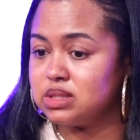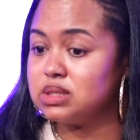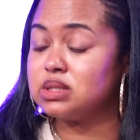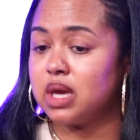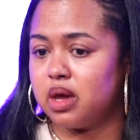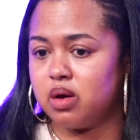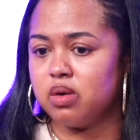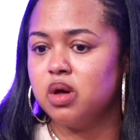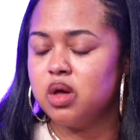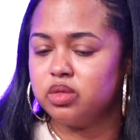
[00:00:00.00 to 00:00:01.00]
to
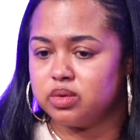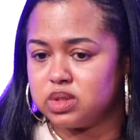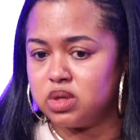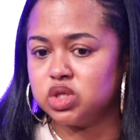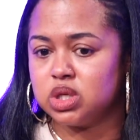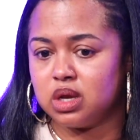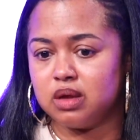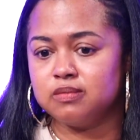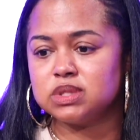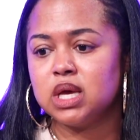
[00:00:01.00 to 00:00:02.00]
scale those
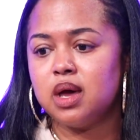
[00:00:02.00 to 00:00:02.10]
initiatives,